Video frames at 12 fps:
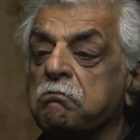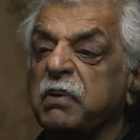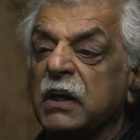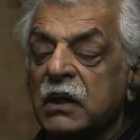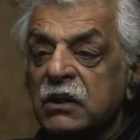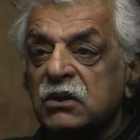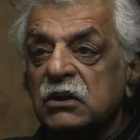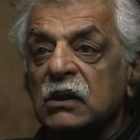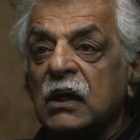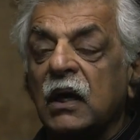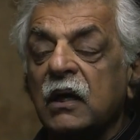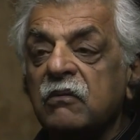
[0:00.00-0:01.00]
burnt
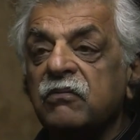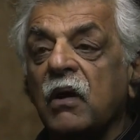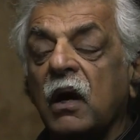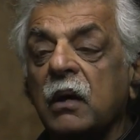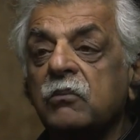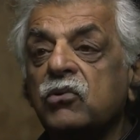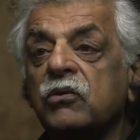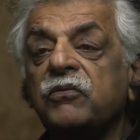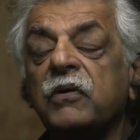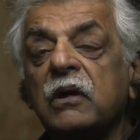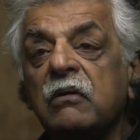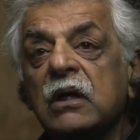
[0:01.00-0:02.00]
alive, I'm
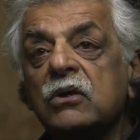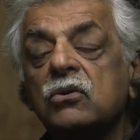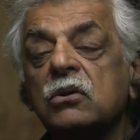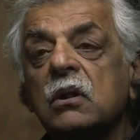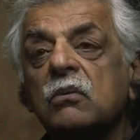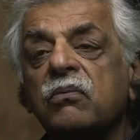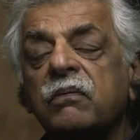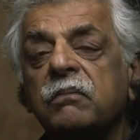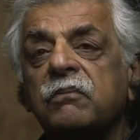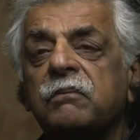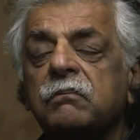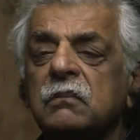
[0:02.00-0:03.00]
referring to the,
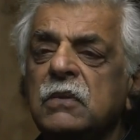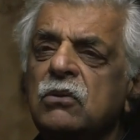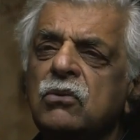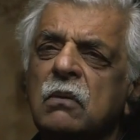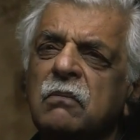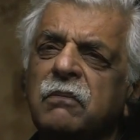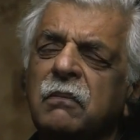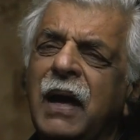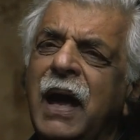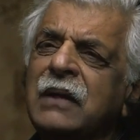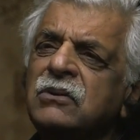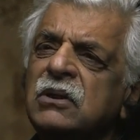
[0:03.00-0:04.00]

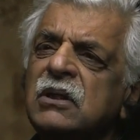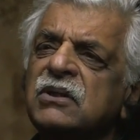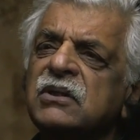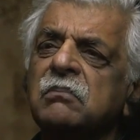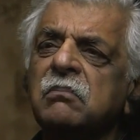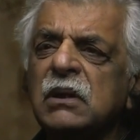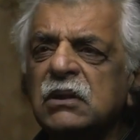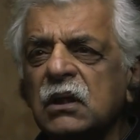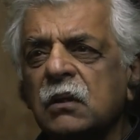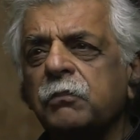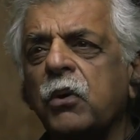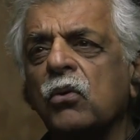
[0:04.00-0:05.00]

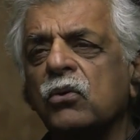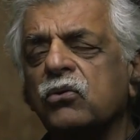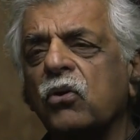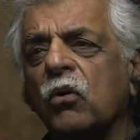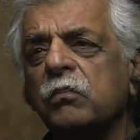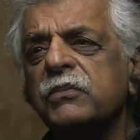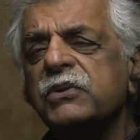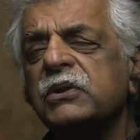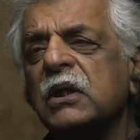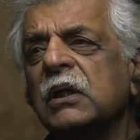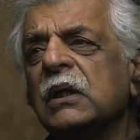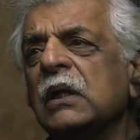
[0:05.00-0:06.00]
anti-Semitic pogroms
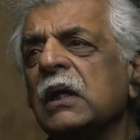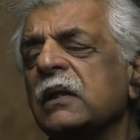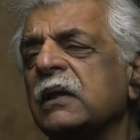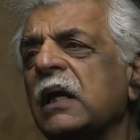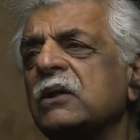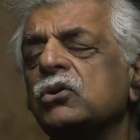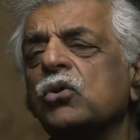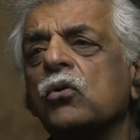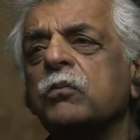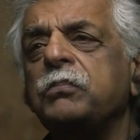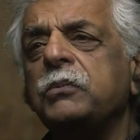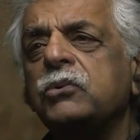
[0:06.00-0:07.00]
that
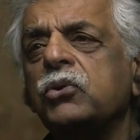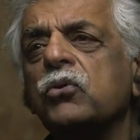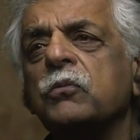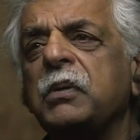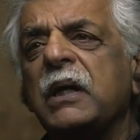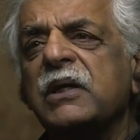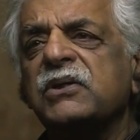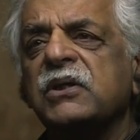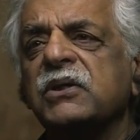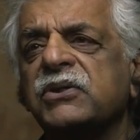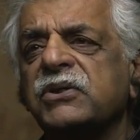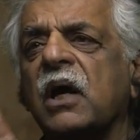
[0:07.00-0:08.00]
took place
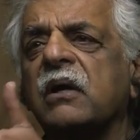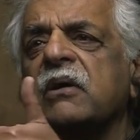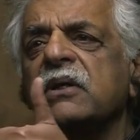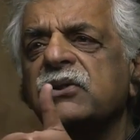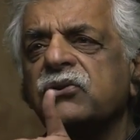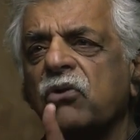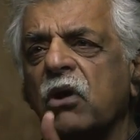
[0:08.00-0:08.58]
in Tsarist